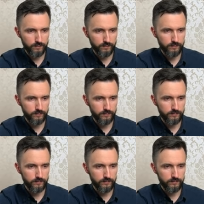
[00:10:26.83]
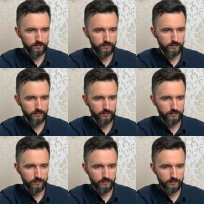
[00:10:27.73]

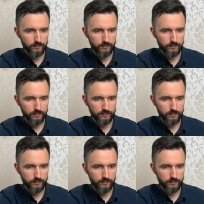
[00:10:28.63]
(silence)